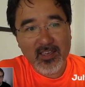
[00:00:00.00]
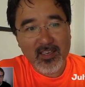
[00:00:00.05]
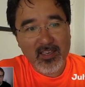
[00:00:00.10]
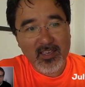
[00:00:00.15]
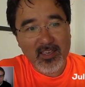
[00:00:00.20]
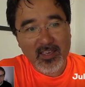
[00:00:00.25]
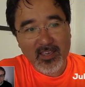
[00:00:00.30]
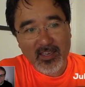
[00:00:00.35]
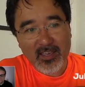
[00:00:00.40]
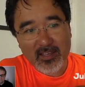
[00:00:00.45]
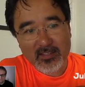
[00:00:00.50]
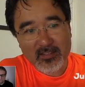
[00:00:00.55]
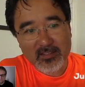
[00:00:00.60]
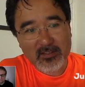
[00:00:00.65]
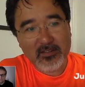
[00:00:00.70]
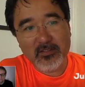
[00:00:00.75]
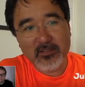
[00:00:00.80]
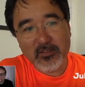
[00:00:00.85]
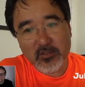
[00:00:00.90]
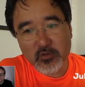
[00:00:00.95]

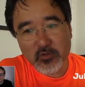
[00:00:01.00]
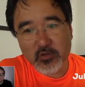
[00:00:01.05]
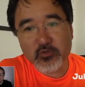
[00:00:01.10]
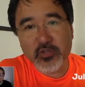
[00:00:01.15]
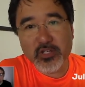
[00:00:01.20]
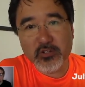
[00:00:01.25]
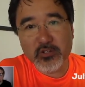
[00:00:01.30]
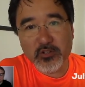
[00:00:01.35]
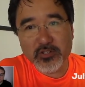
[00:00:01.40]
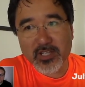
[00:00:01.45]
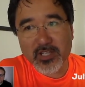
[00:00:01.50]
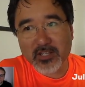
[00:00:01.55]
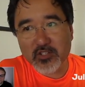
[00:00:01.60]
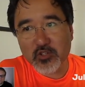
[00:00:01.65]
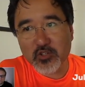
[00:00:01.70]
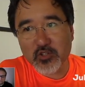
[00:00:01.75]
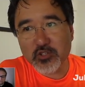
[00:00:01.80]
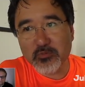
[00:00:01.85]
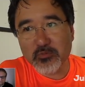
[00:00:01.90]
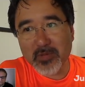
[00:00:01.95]
And your readers at
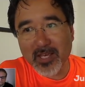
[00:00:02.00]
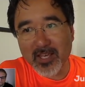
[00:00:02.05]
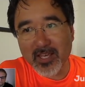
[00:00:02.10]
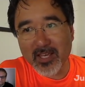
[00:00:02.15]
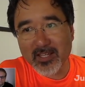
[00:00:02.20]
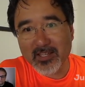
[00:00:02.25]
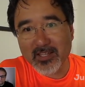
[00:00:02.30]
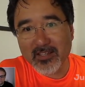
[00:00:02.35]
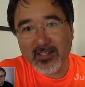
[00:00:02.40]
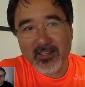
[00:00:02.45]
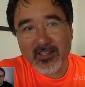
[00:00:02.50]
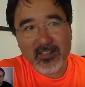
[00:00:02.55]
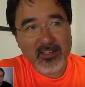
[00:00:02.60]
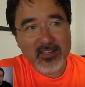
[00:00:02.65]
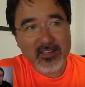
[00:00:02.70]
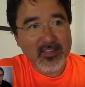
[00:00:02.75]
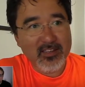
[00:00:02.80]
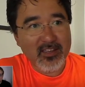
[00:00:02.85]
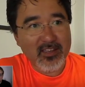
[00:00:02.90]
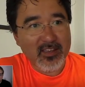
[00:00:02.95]
Church Mag,
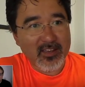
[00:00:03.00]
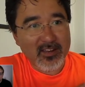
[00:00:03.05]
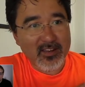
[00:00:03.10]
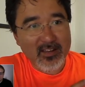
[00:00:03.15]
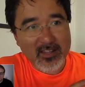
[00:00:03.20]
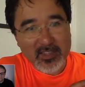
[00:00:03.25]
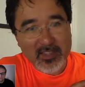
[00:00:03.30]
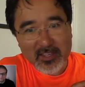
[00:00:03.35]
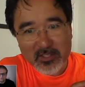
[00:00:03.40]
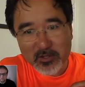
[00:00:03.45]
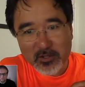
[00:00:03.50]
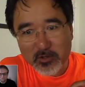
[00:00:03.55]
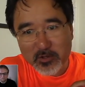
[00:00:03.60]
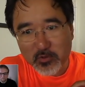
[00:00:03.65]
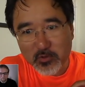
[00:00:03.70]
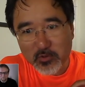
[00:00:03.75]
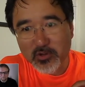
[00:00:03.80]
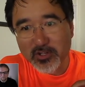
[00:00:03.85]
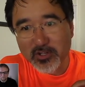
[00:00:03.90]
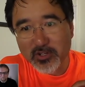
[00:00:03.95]
and I think there's
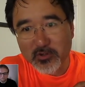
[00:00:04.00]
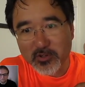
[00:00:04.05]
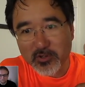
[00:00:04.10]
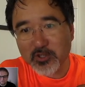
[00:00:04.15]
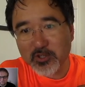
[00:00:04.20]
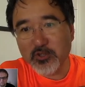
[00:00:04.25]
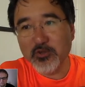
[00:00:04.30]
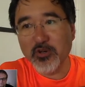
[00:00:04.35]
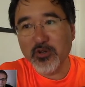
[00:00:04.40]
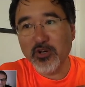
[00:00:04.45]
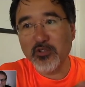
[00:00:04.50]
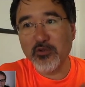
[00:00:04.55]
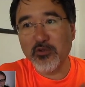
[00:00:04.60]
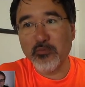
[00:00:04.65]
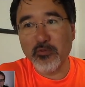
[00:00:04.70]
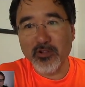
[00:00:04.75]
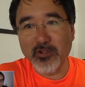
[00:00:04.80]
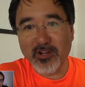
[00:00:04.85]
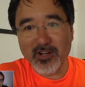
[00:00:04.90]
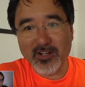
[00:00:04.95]
one or two other
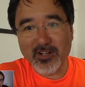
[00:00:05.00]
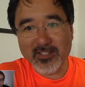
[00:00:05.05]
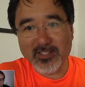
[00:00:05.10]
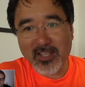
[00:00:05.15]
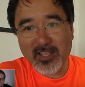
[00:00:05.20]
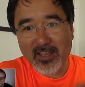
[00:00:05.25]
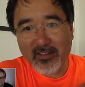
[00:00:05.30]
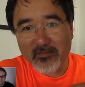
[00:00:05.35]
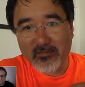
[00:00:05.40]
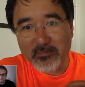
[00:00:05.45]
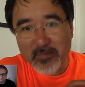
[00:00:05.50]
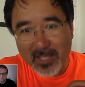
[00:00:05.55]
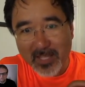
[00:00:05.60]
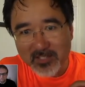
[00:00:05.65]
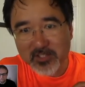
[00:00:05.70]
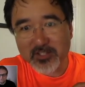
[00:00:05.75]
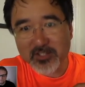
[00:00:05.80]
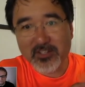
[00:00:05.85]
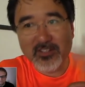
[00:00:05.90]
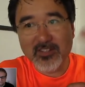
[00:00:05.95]
blogs that have
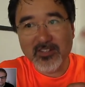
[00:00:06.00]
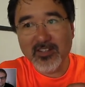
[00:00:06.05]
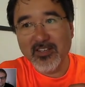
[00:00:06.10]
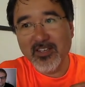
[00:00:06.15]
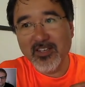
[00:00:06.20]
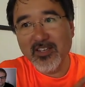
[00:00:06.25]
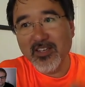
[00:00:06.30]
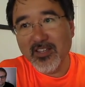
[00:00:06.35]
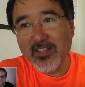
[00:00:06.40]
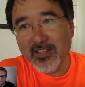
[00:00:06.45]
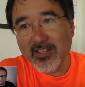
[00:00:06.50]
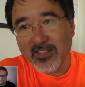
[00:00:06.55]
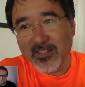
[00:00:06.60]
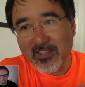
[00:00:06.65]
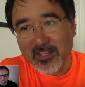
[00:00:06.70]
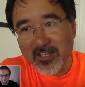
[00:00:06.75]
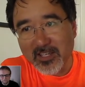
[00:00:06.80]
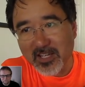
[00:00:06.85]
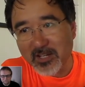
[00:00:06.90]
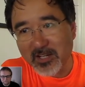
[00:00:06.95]
mentioned the
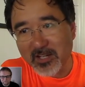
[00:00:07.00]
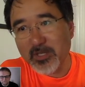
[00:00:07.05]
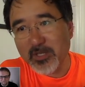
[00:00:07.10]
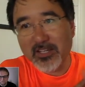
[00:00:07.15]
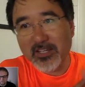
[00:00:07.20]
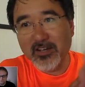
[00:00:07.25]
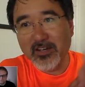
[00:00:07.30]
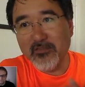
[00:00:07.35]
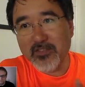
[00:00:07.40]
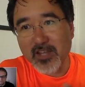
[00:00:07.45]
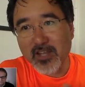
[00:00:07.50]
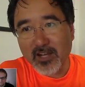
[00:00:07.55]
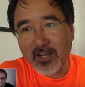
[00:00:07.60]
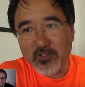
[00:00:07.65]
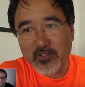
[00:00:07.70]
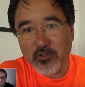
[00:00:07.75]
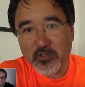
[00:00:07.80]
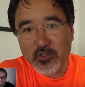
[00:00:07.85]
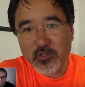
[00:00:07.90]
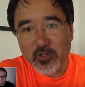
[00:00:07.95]
coming of dot
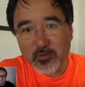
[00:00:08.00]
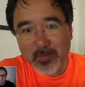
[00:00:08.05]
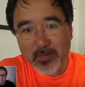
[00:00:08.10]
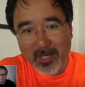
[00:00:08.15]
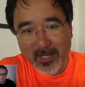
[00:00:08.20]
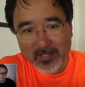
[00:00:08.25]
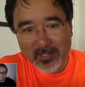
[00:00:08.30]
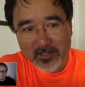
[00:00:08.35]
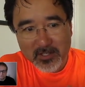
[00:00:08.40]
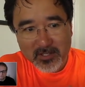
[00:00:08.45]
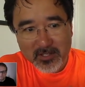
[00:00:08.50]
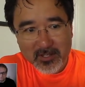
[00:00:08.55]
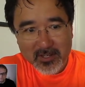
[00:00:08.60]
church domains.